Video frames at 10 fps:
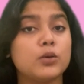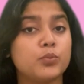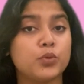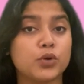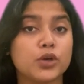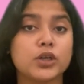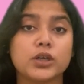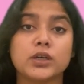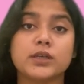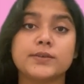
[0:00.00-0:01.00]
book.
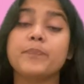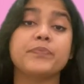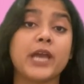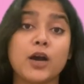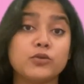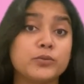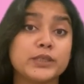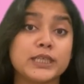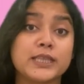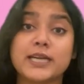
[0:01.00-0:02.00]
How do we
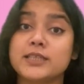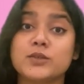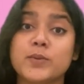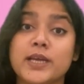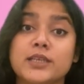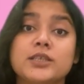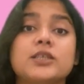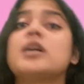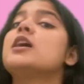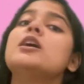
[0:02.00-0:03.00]
say that in Spanish?
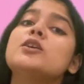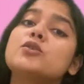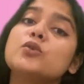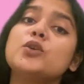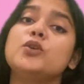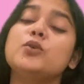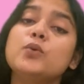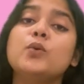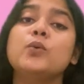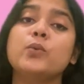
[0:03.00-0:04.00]
So
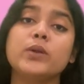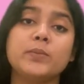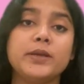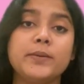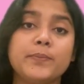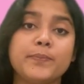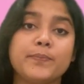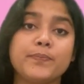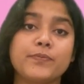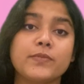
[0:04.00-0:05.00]
you will be
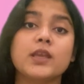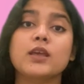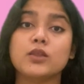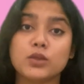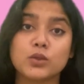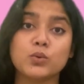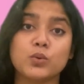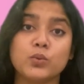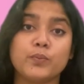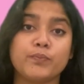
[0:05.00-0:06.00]

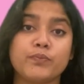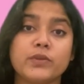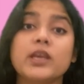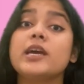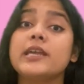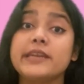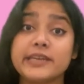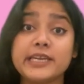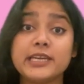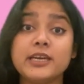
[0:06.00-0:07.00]
tú.
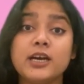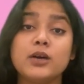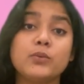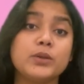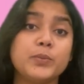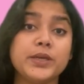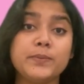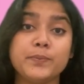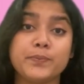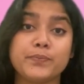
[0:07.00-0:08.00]
Read will be
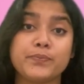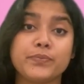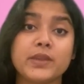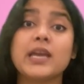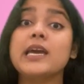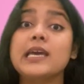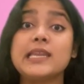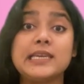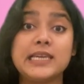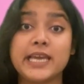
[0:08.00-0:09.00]

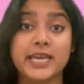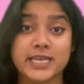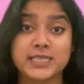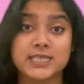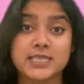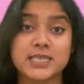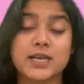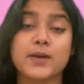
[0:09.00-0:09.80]
lees.